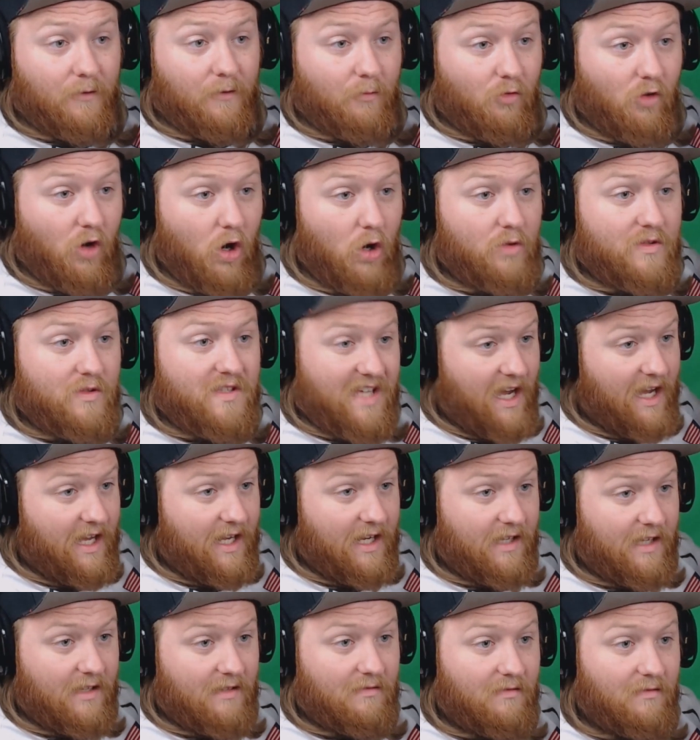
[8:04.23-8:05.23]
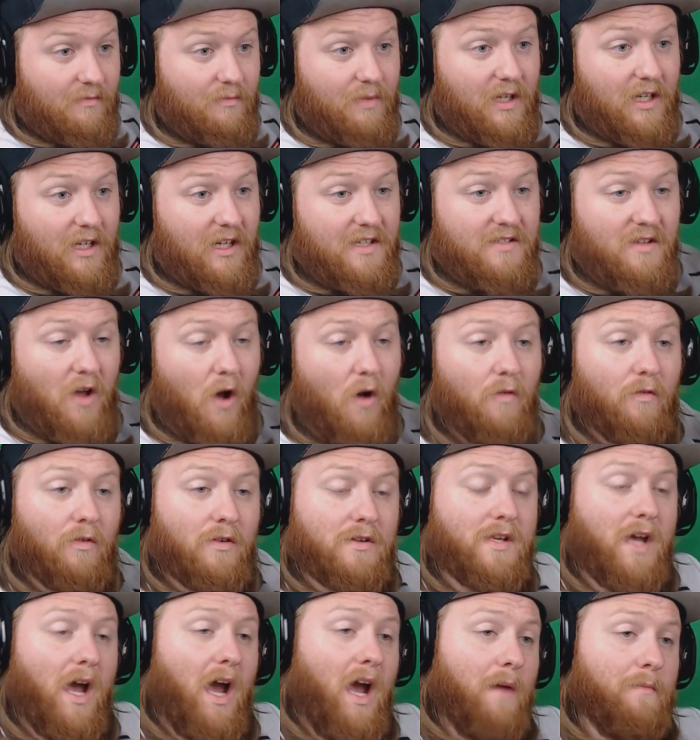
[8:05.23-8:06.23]
rotating, because over
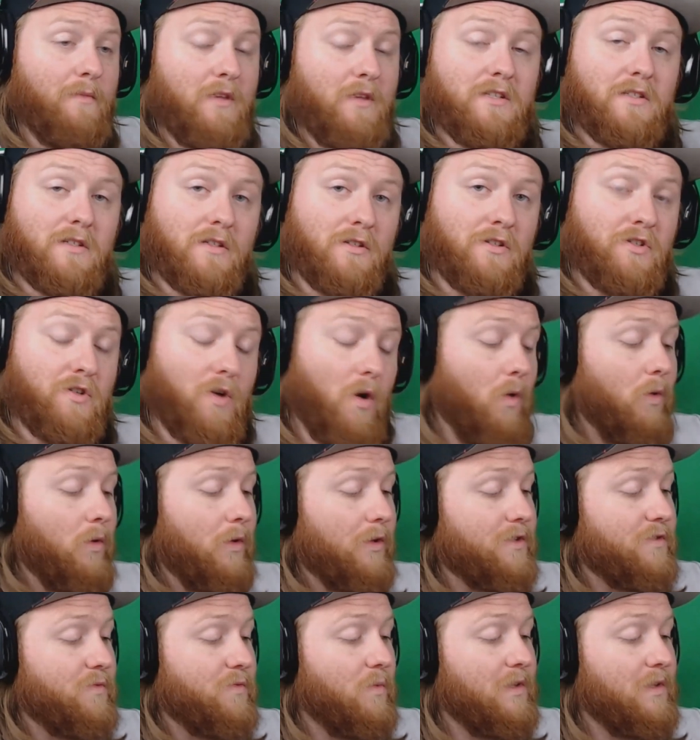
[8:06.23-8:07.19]
time these controllers,